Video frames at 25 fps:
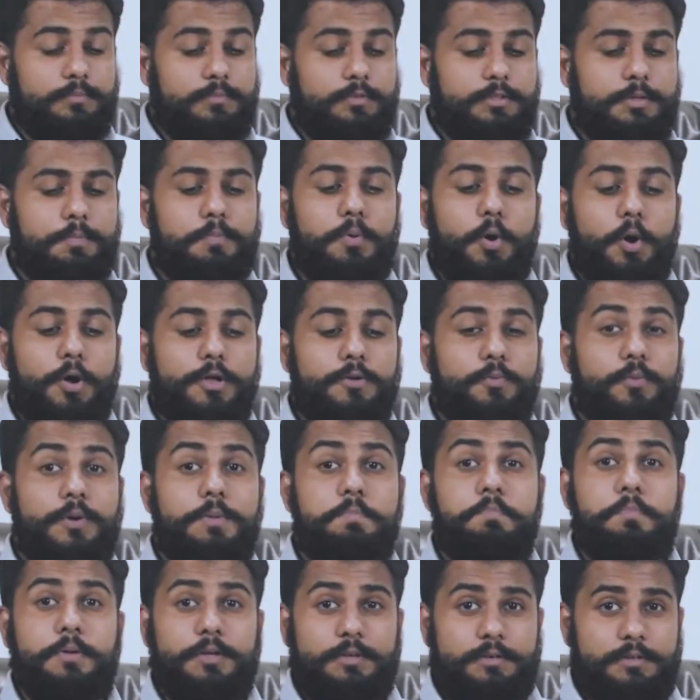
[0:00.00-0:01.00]
The boy
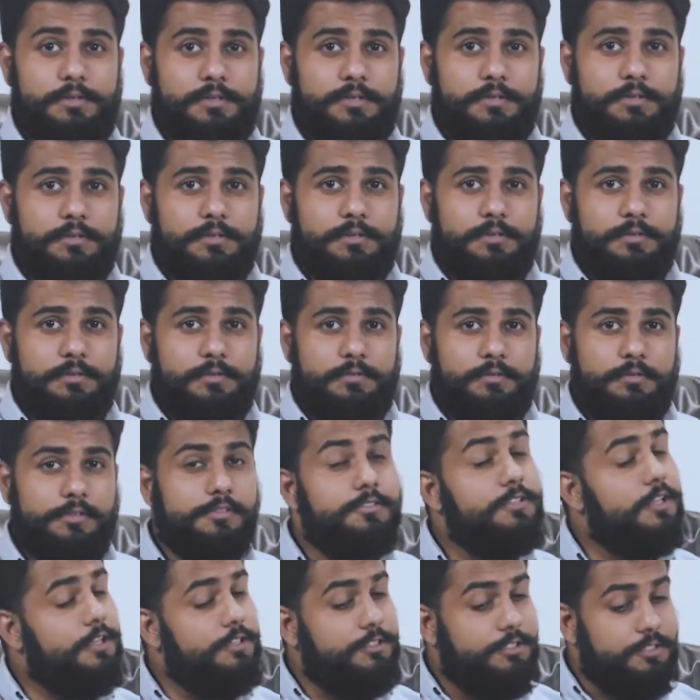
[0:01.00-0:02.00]
whimpered. The
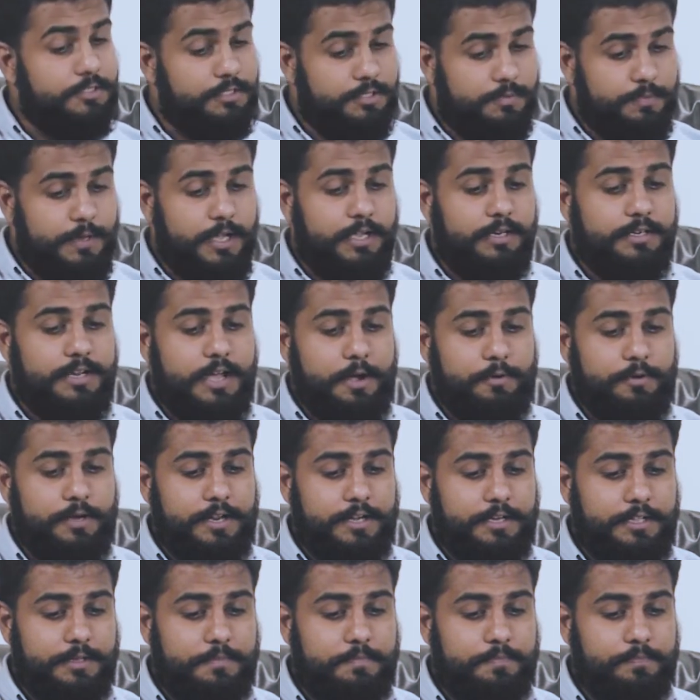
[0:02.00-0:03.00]
surgeon smiled down
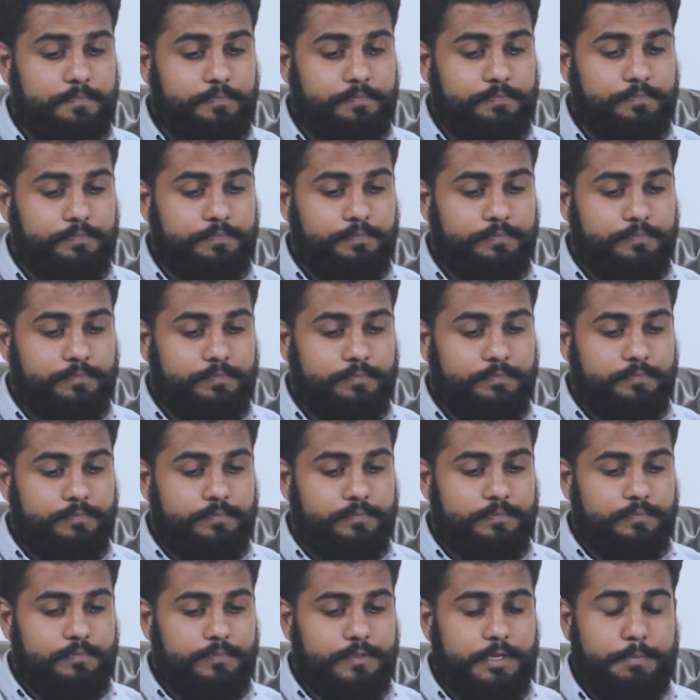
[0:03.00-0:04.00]
at him,
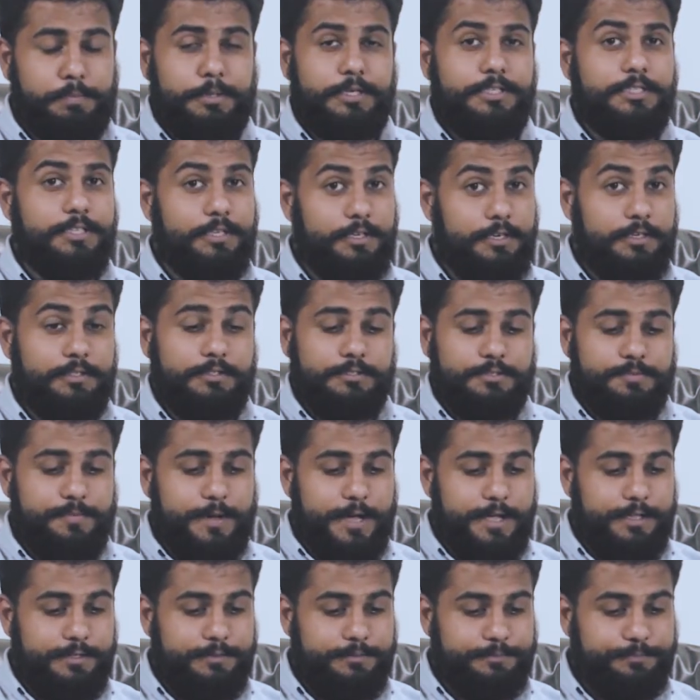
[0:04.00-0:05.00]
a paternal
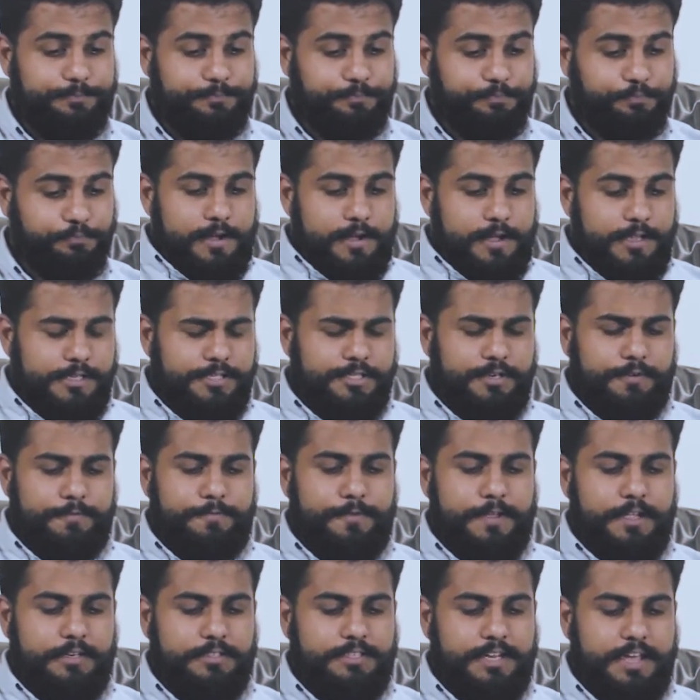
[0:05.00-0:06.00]
smile. Ezra
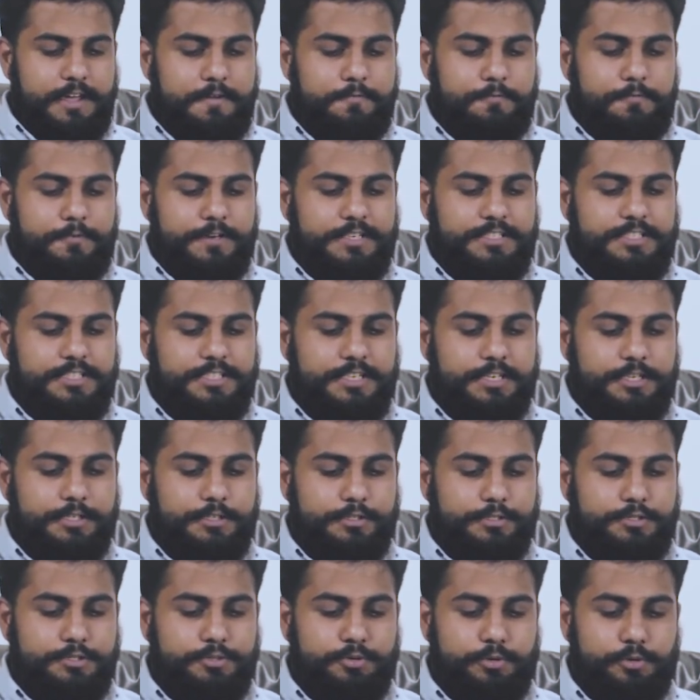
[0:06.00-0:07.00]
felt every
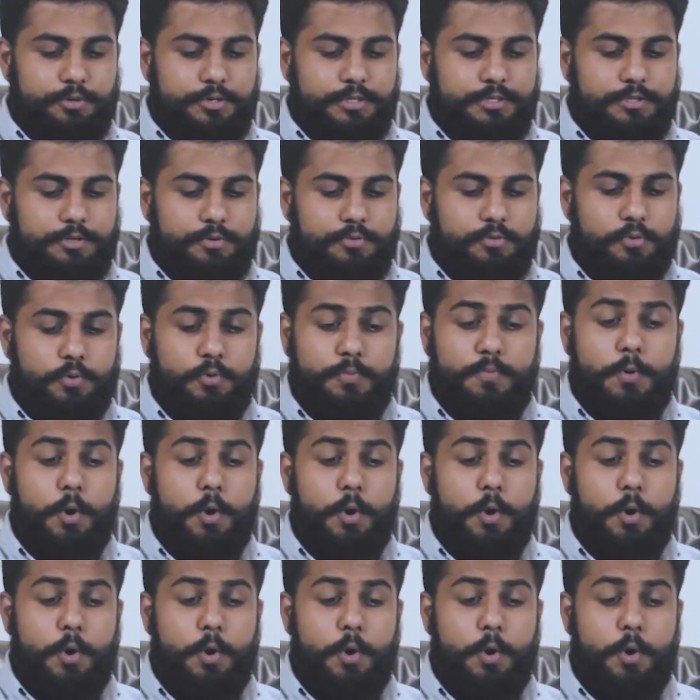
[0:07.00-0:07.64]
single soul in the room